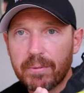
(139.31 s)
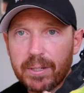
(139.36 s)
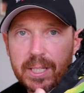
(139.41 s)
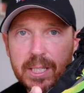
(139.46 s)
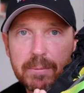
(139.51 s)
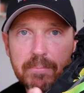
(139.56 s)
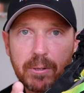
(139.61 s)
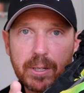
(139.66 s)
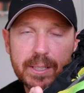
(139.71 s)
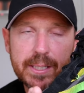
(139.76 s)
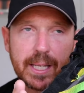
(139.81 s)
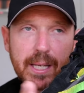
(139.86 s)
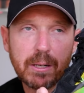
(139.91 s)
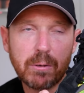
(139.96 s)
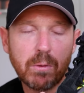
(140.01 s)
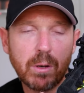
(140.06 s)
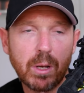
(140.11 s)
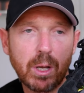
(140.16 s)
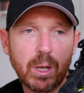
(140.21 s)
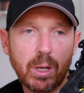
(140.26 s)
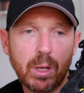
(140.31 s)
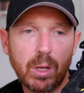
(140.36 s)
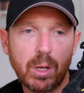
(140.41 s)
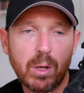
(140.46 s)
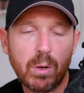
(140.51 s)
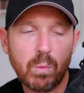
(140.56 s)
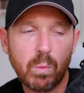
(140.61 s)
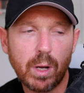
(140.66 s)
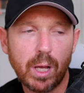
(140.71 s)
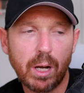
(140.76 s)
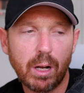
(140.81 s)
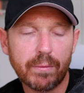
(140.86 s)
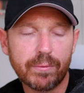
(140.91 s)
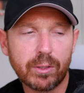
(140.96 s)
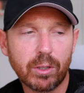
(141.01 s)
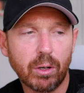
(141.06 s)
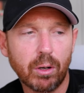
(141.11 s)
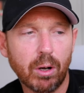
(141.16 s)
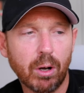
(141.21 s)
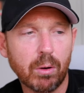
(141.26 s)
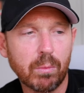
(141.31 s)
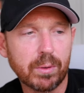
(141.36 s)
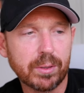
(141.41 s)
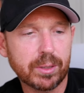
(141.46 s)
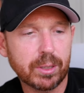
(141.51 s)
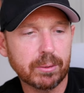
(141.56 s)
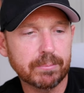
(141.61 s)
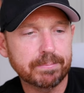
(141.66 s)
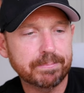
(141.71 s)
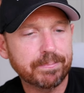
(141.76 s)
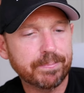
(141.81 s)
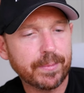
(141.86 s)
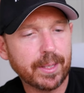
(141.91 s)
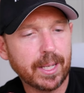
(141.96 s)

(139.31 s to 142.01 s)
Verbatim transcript: really surprised how well I've got on with them.